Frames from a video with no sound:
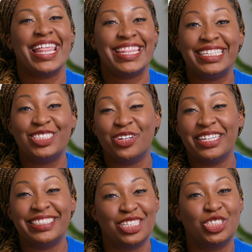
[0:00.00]
This
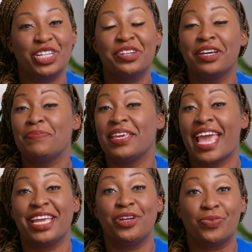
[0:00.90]
transition could be
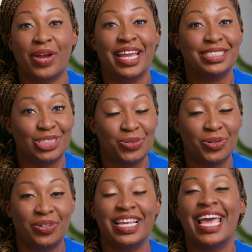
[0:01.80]
a great
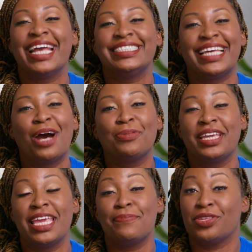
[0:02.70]
tool to help
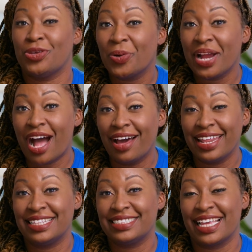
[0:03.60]
keep your
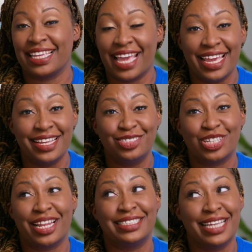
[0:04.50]
audience
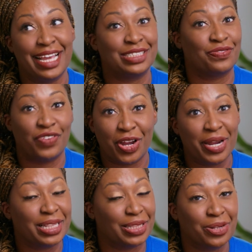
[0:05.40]
engaged, and it takes
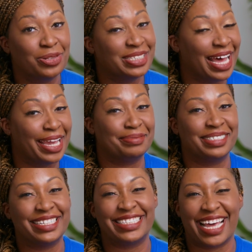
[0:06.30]
very little time
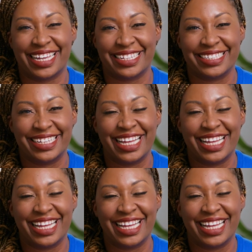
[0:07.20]
to design.